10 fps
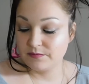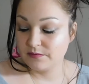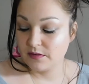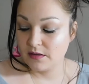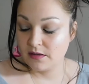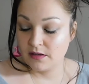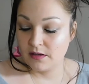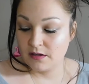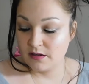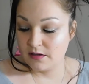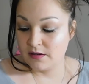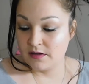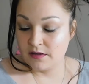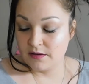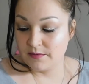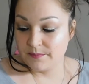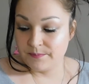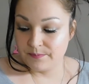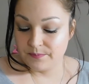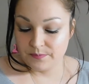
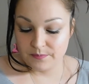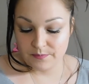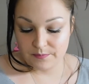(silence)